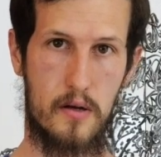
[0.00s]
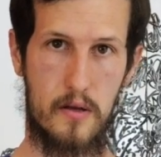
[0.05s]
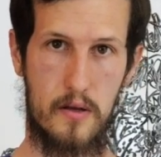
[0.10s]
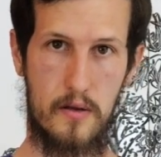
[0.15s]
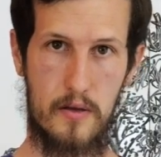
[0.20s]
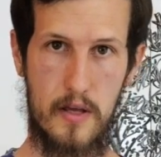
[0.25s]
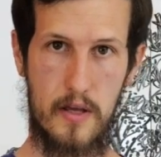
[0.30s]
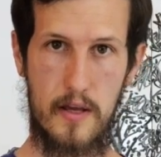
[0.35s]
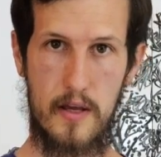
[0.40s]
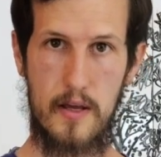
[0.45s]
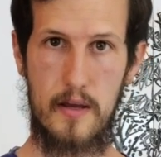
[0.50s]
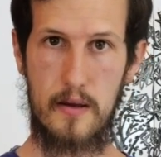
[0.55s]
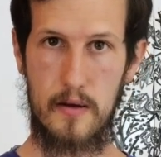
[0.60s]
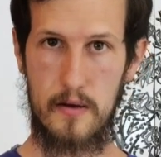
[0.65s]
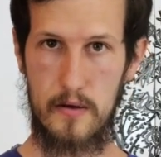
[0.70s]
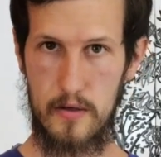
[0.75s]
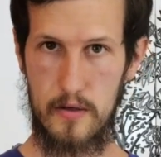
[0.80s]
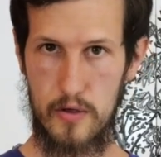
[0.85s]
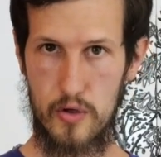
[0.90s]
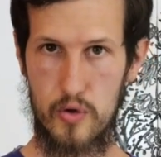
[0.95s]
the
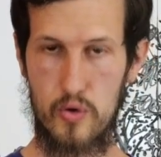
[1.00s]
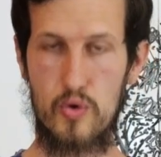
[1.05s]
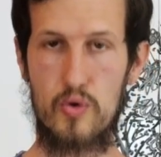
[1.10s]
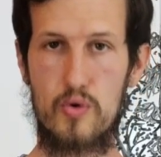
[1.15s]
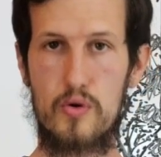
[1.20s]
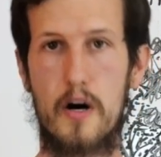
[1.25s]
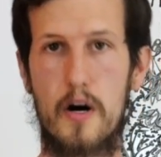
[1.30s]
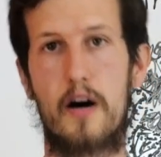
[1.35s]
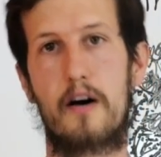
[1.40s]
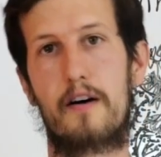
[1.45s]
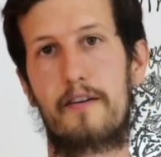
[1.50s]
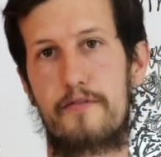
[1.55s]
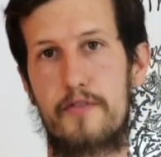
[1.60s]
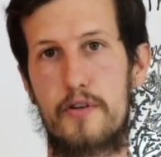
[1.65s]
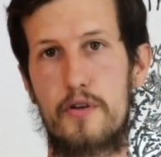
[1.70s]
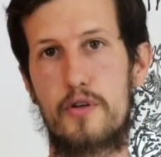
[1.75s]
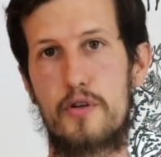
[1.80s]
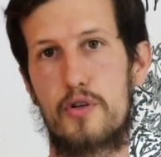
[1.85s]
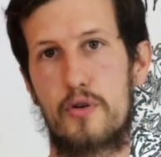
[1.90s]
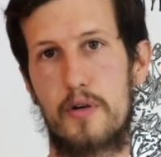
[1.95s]
tool of
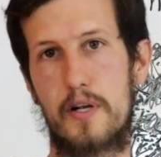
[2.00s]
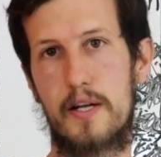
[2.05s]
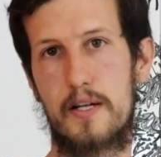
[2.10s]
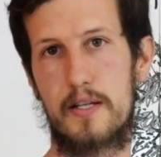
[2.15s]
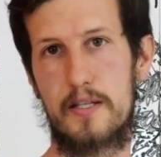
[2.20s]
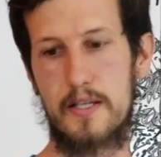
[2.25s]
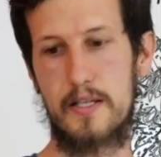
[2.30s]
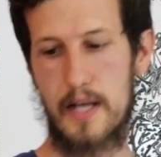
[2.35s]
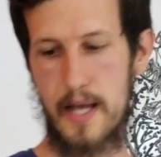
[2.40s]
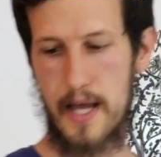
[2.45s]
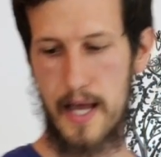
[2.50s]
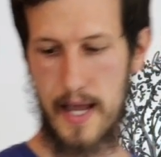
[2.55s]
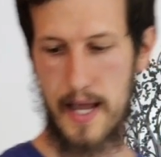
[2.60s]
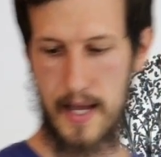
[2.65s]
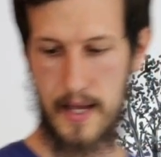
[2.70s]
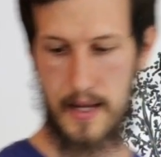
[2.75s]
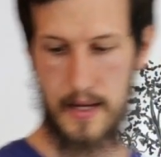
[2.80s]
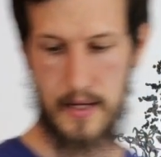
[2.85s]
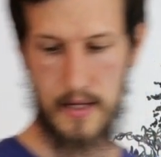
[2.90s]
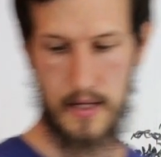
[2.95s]
nutrients
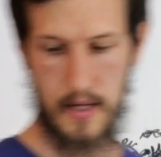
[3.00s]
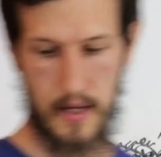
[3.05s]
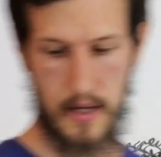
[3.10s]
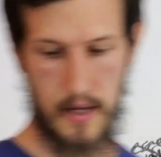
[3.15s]
and